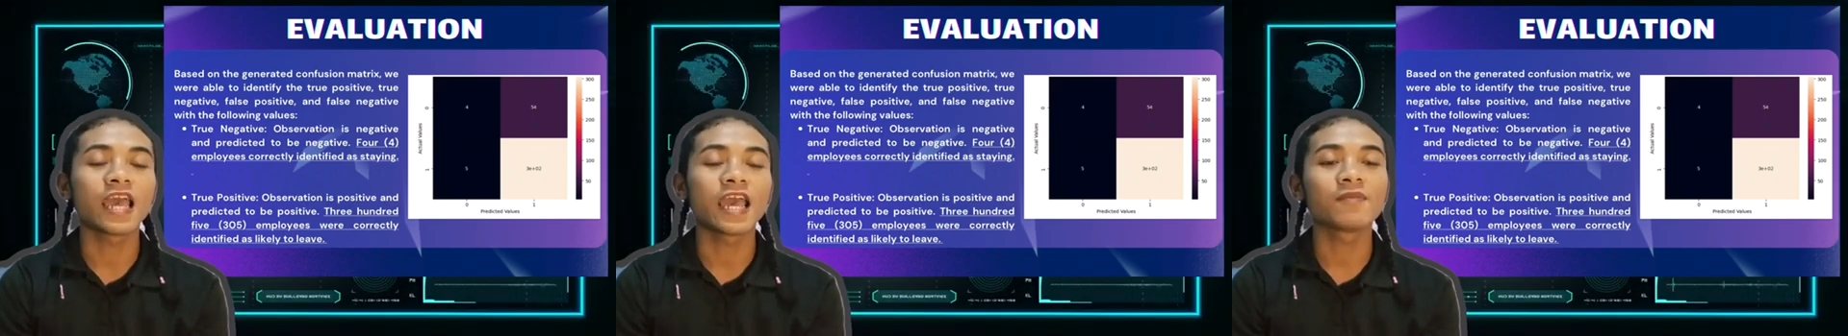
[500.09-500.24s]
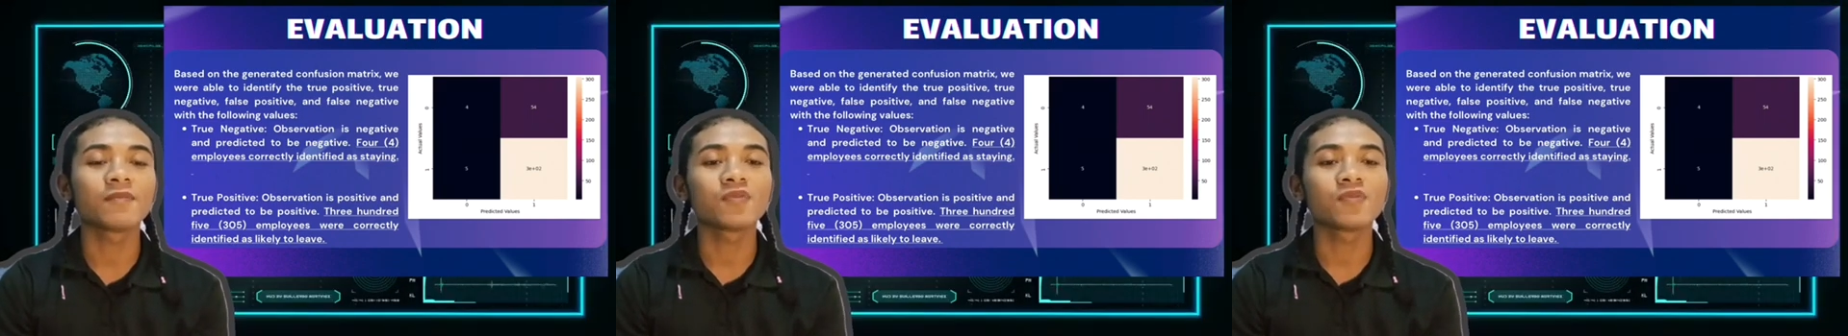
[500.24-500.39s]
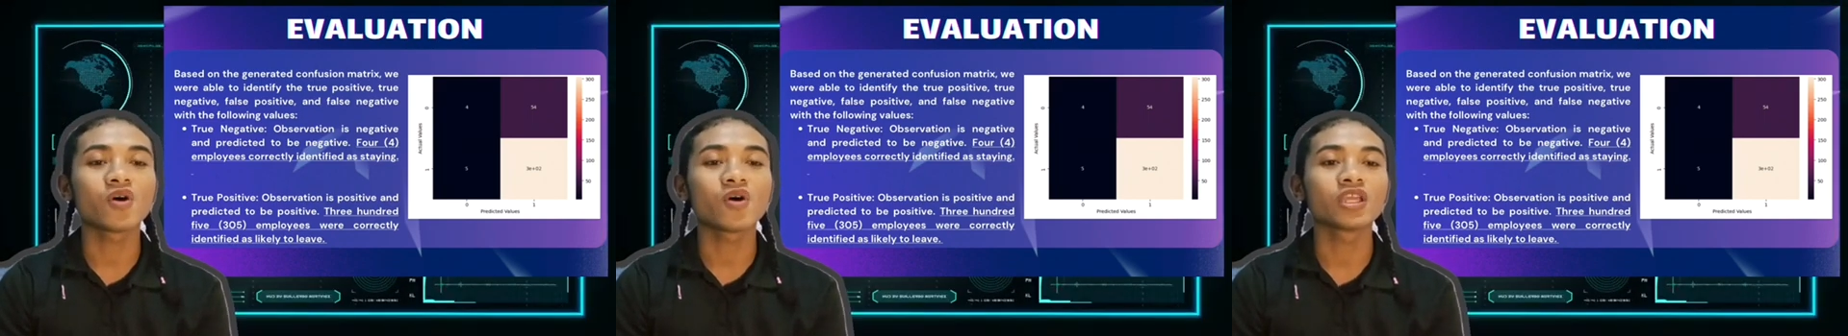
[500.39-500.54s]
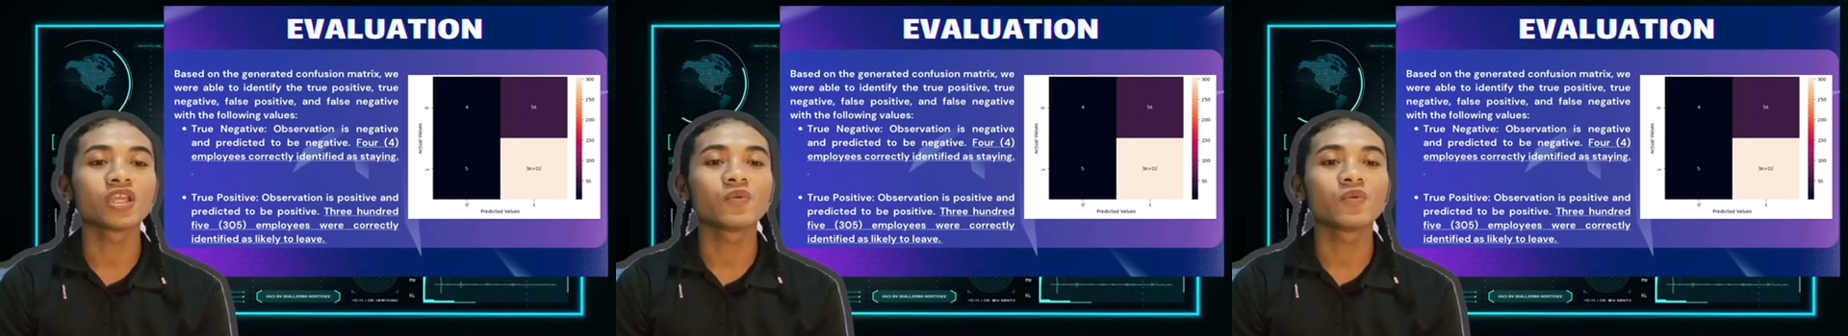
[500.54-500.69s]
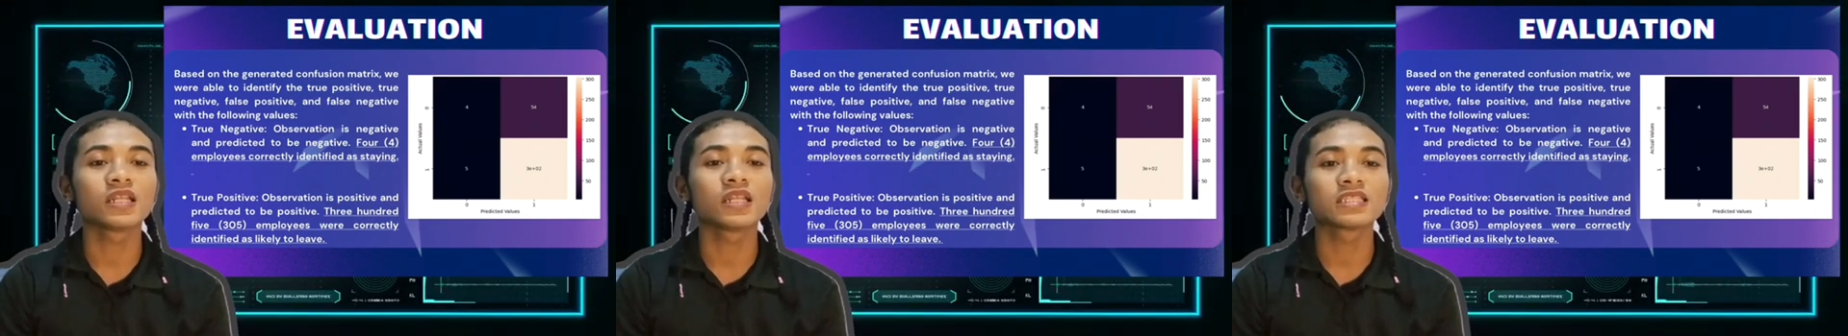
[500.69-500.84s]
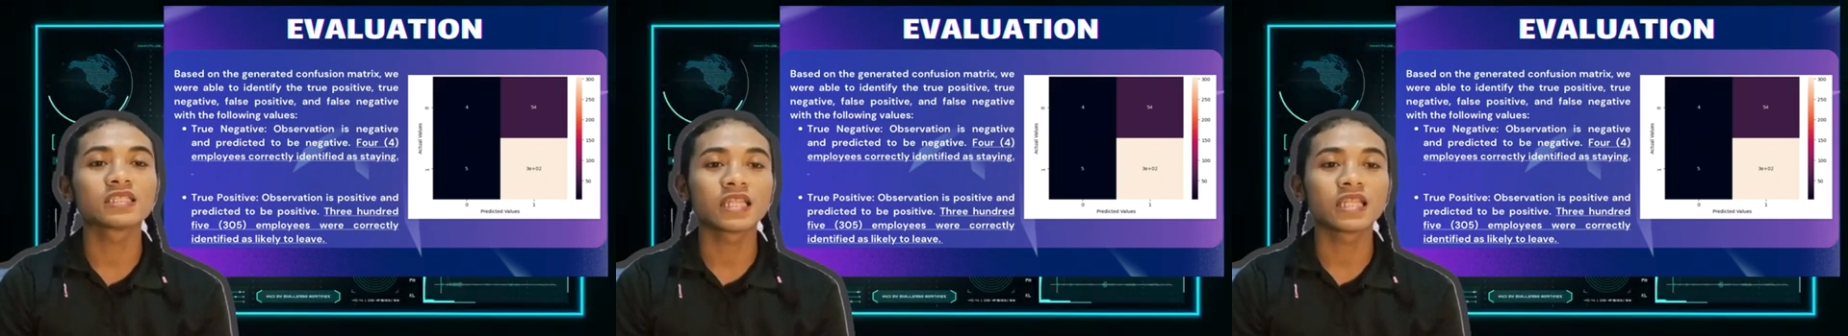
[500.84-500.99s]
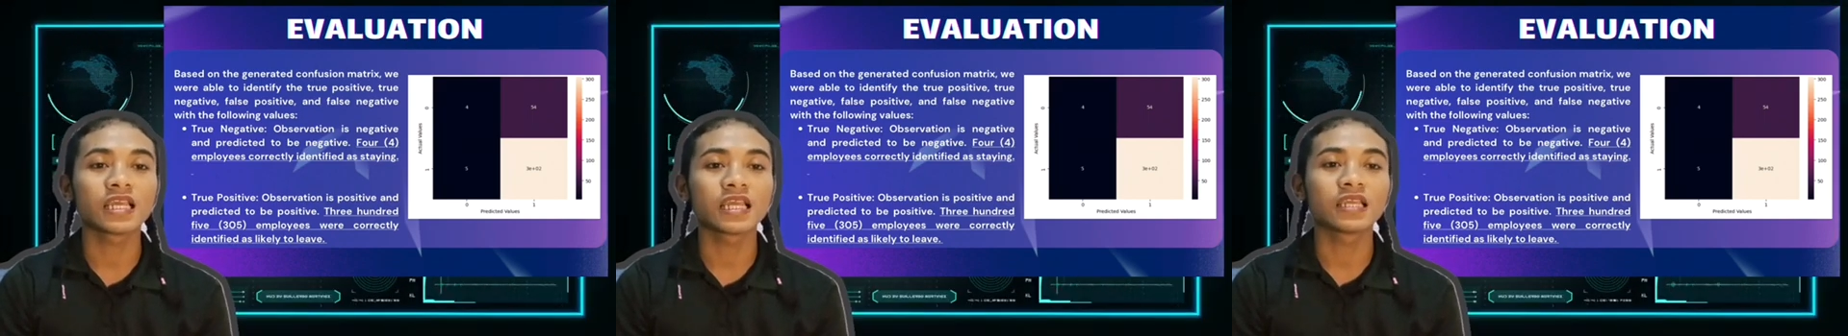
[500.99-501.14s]
employee will
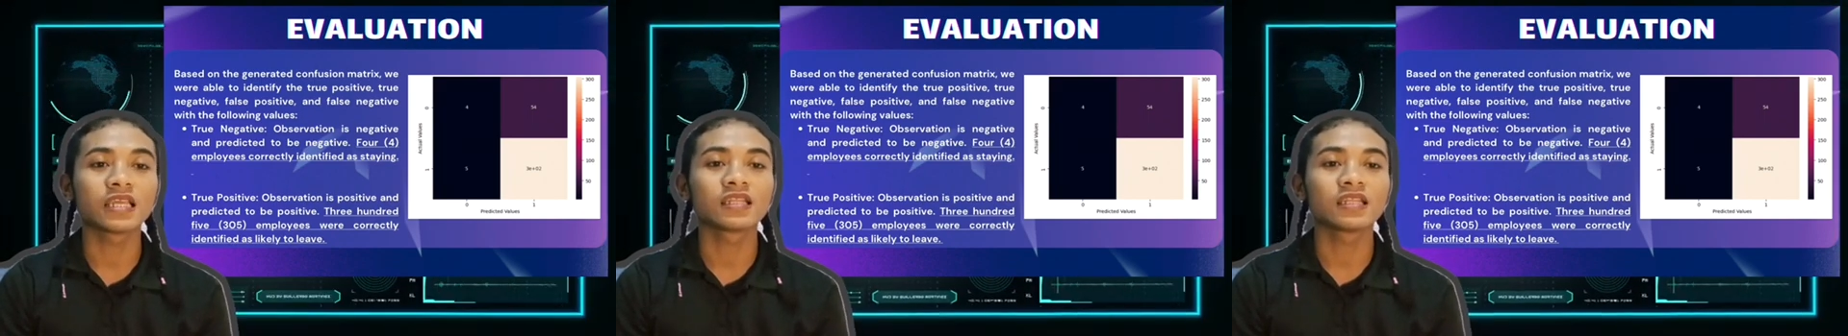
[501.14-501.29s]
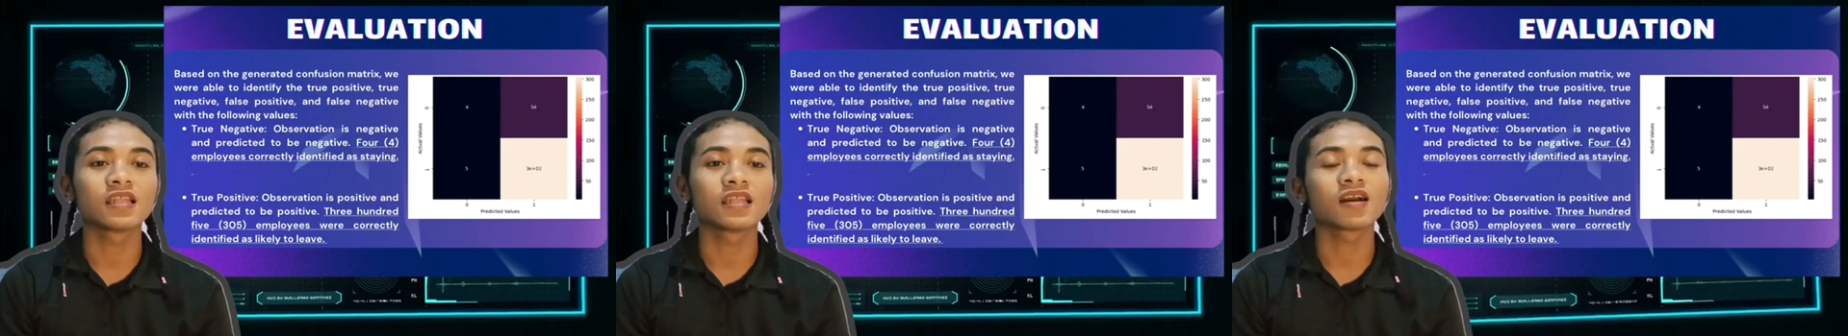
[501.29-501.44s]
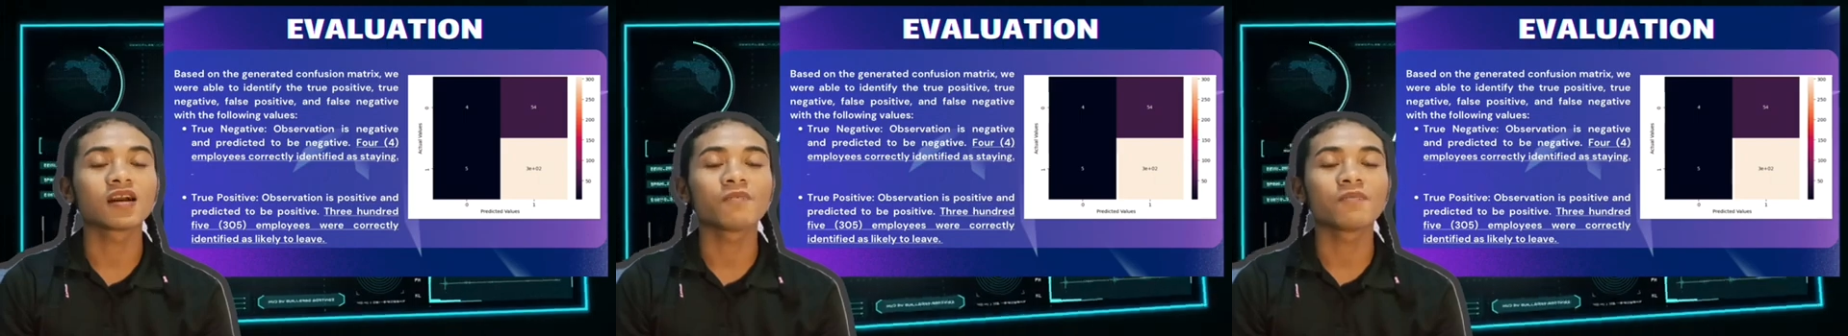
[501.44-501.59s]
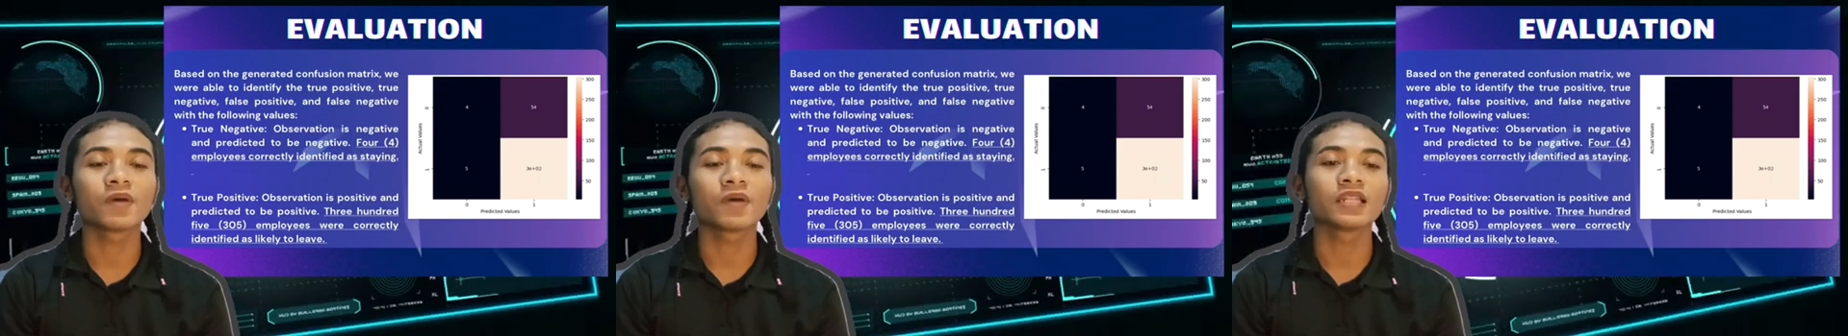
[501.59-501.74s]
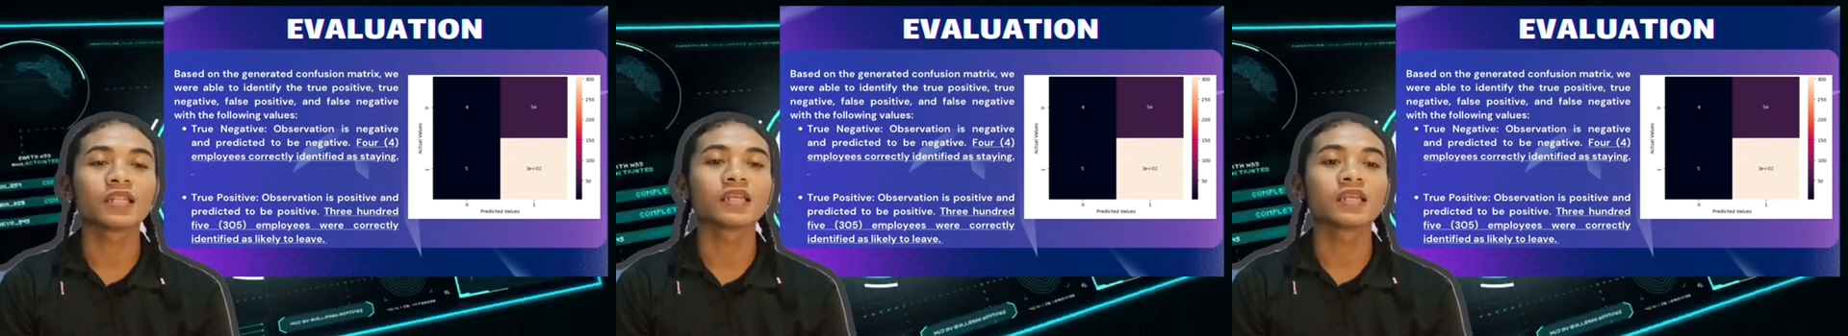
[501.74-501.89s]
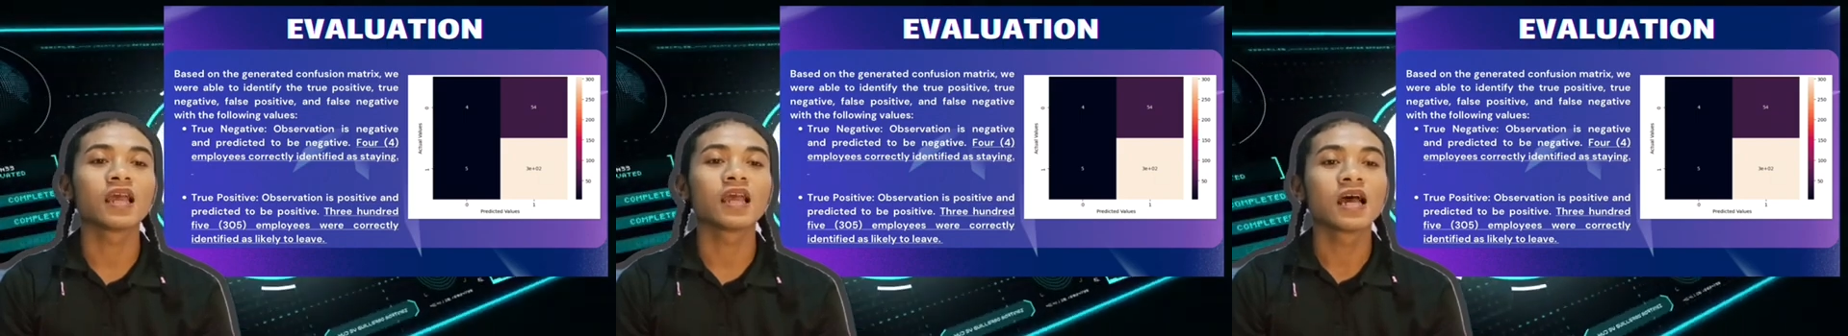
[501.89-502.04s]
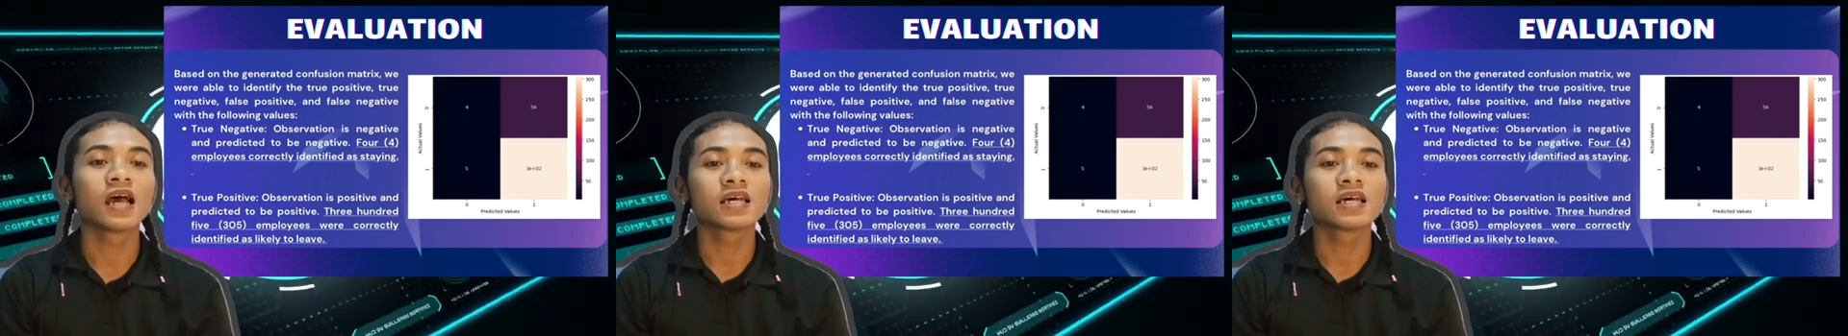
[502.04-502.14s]
stay in the company.